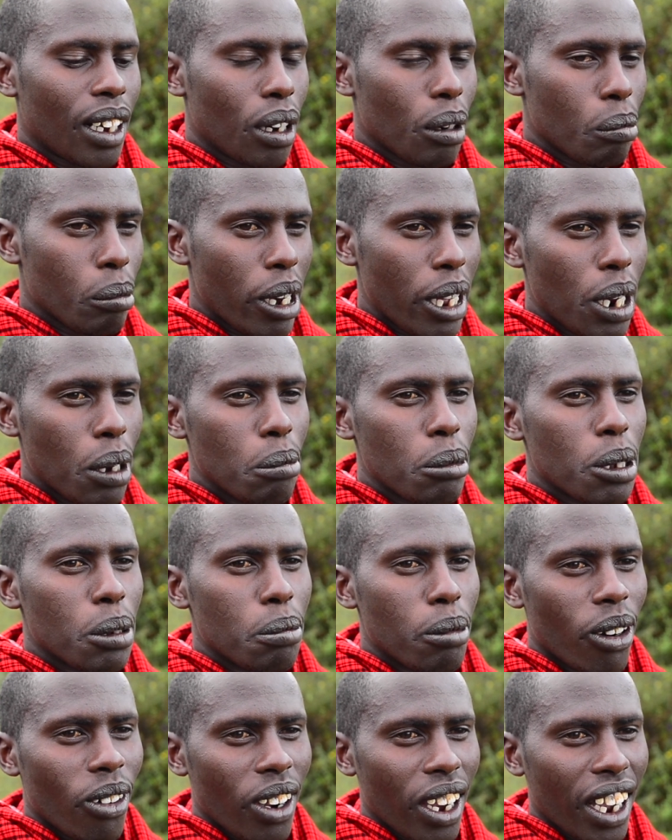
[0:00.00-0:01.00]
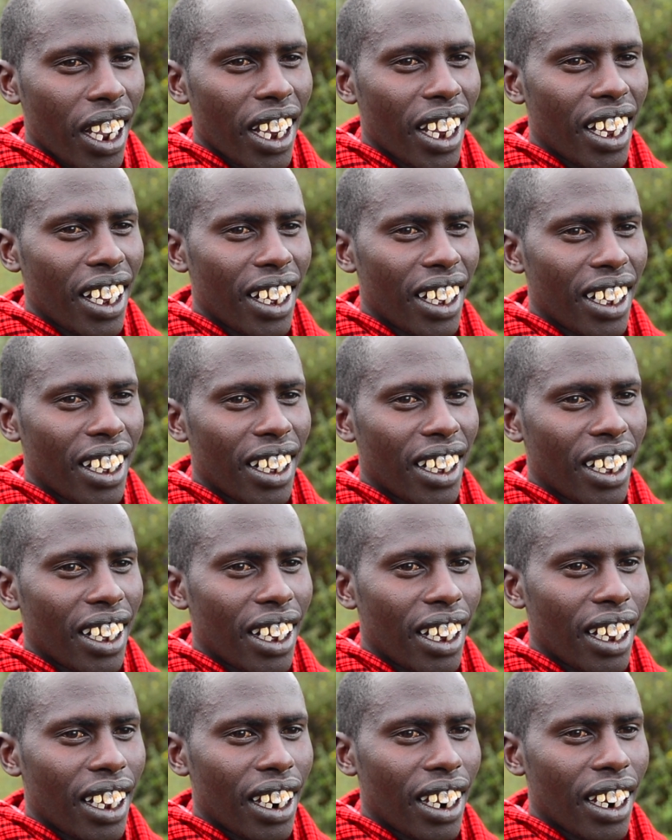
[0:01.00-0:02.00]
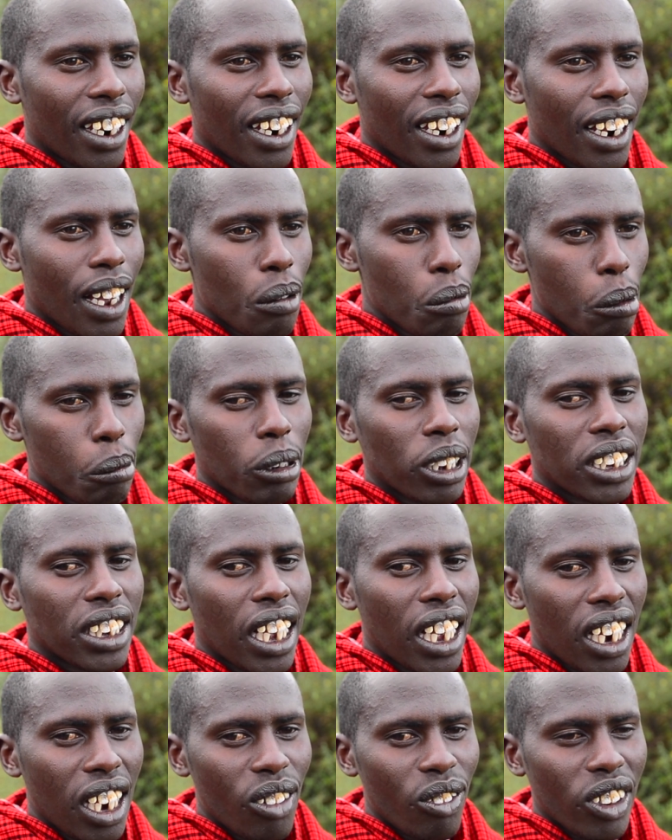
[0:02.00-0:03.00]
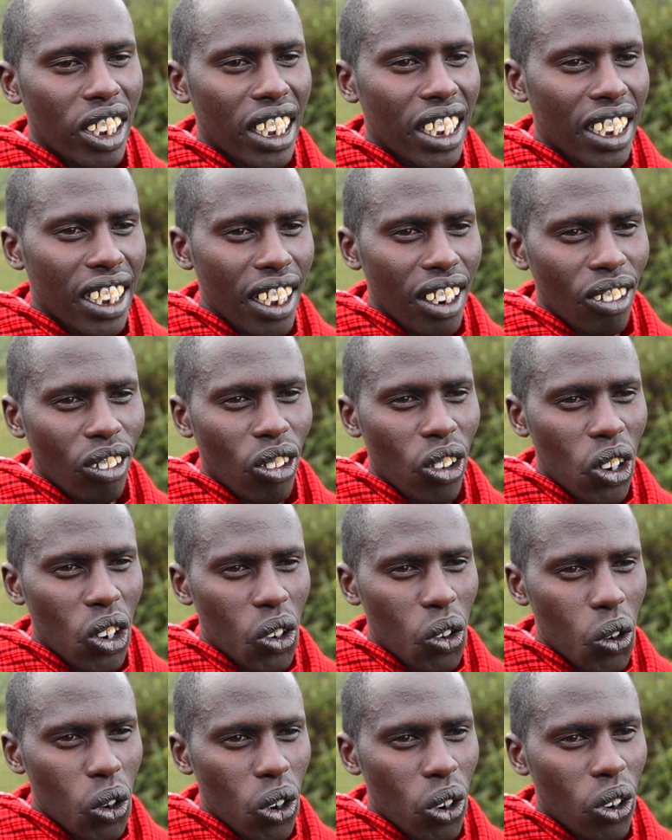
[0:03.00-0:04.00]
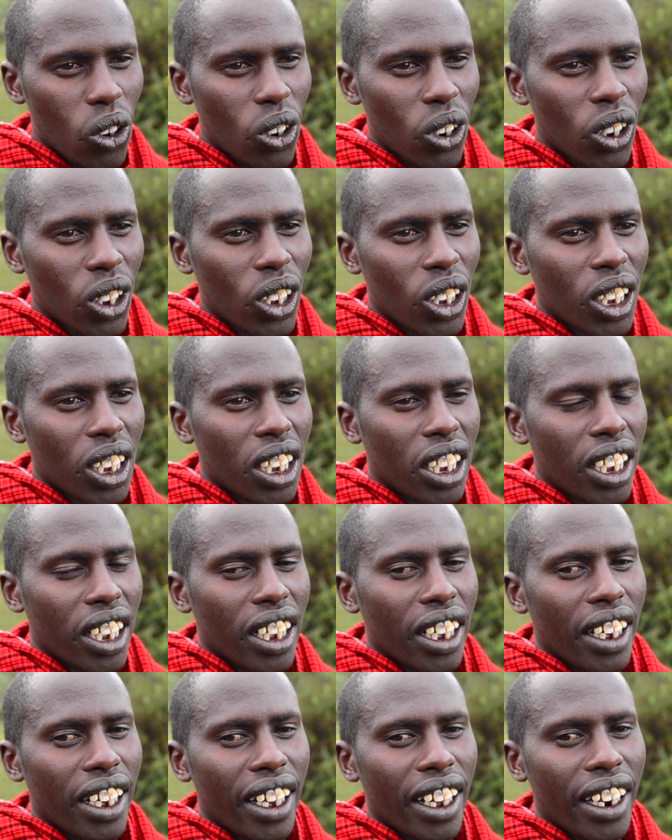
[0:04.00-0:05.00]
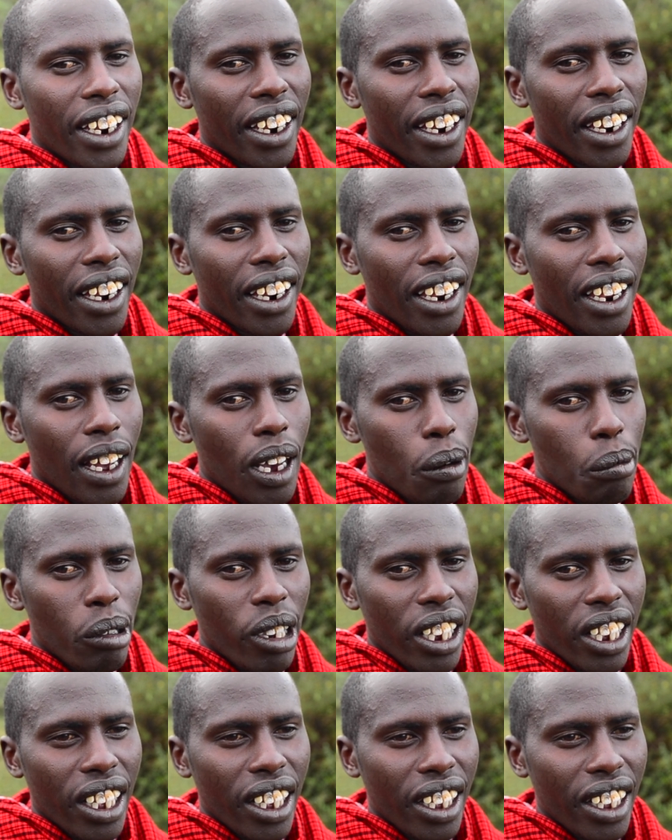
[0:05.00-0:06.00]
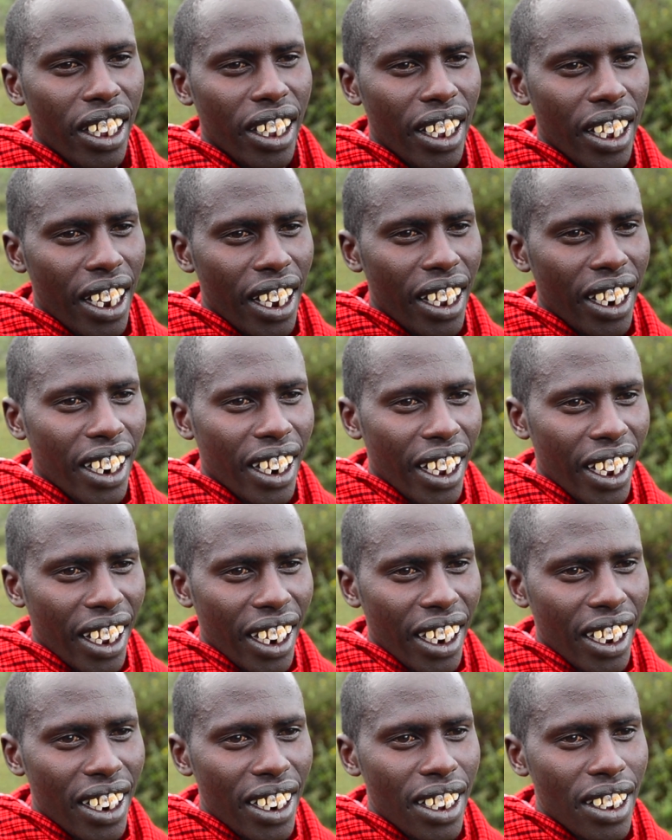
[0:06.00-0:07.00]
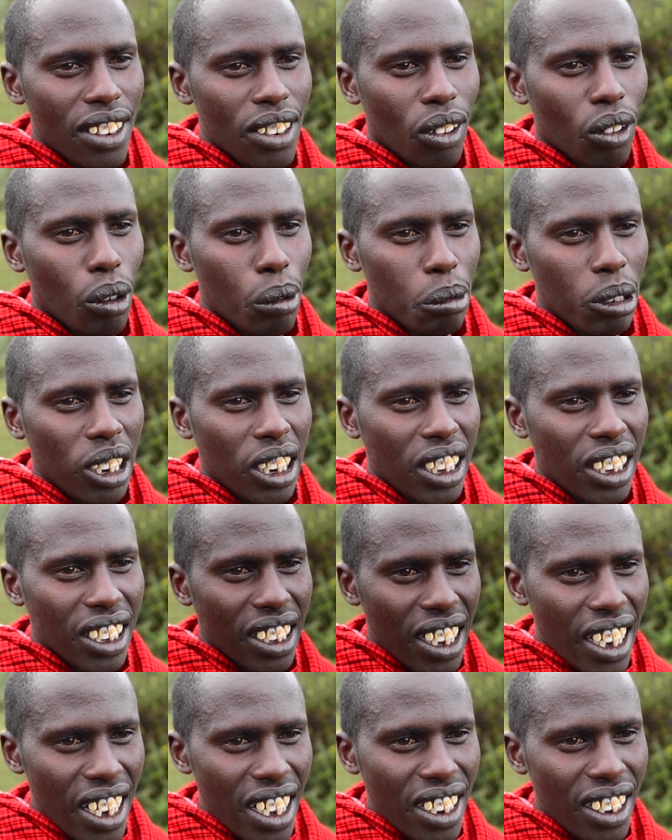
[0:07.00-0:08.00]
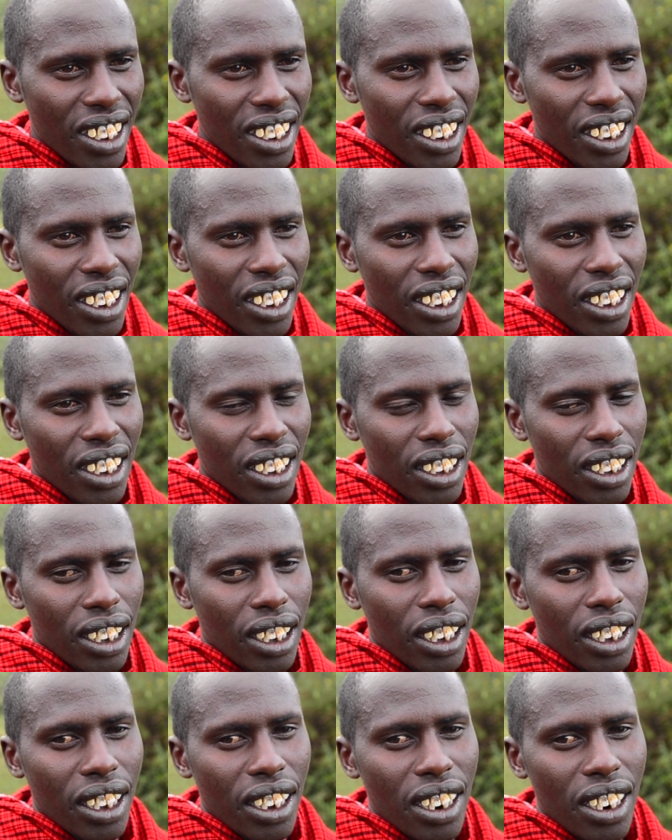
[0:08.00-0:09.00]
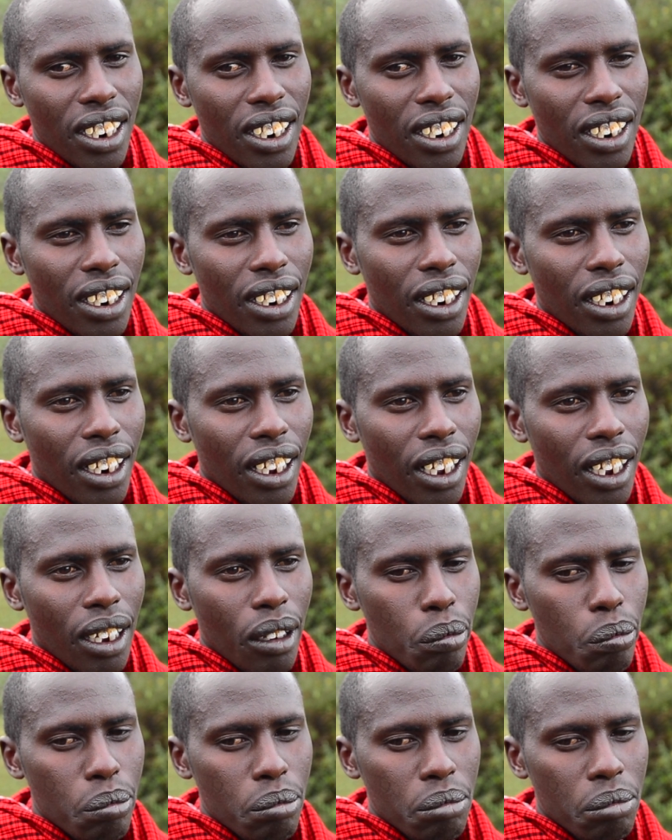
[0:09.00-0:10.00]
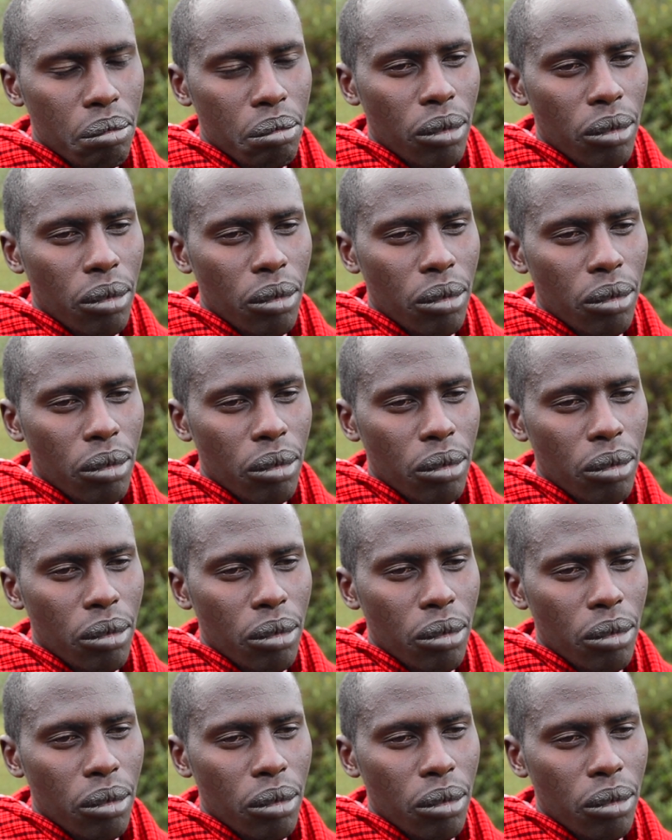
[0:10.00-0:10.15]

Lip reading: My name is Baraka, and I'm a Maasai living here in Ngorongoro, and I'm working here in Highland as a community guide, and I'm